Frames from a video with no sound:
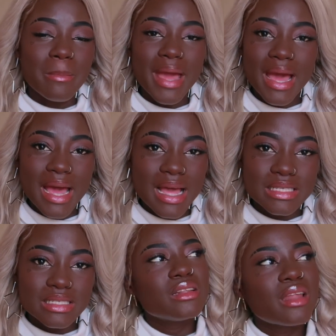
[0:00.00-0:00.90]

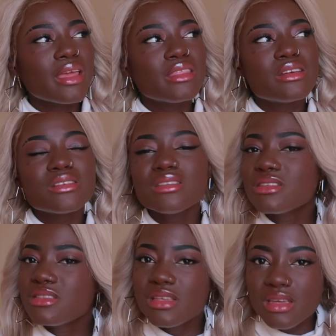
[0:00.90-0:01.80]
mask like there's
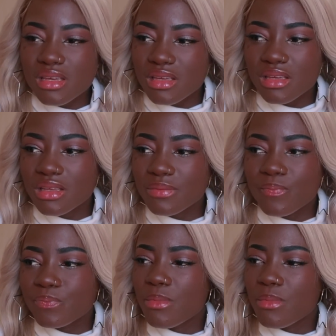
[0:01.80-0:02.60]
nothing